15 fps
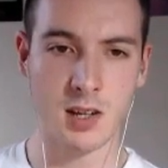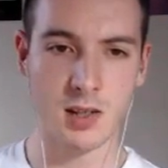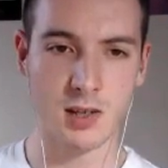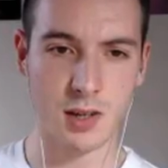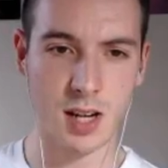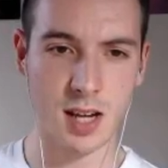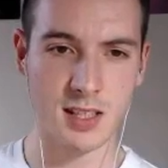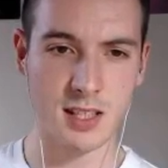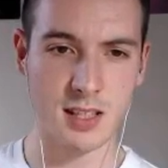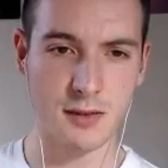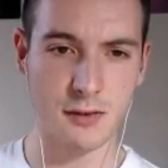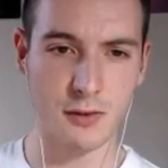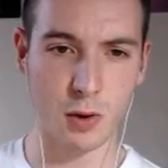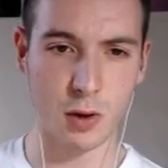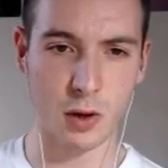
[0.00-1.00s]
So Knight
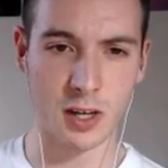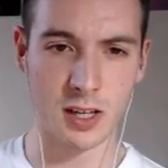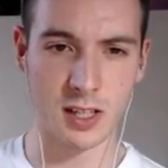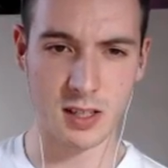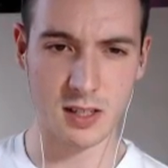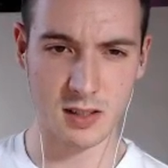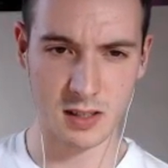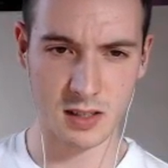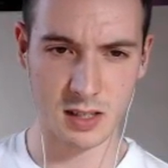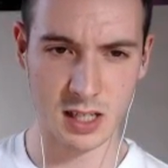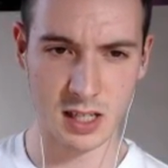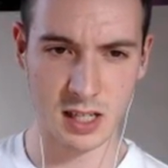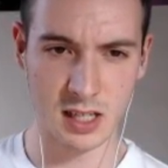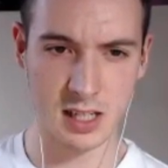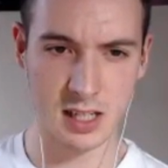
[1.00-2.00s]
C4,
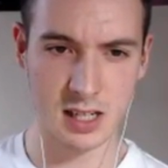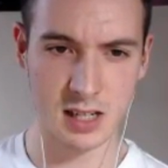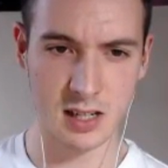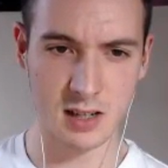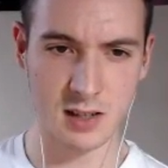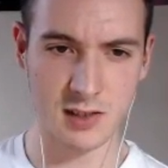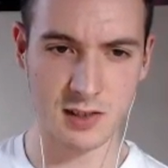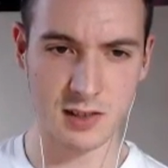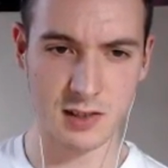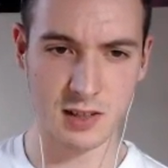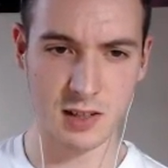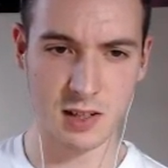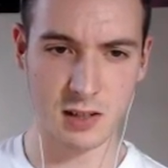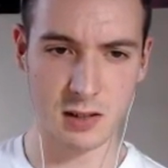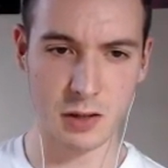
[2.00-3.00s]
and he can
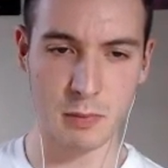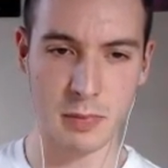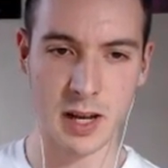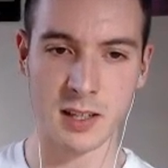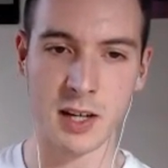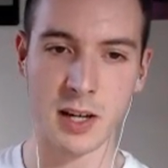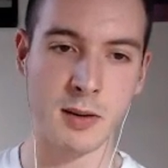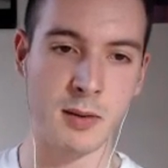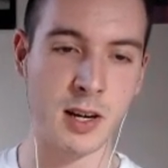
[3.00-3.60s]
still go back there,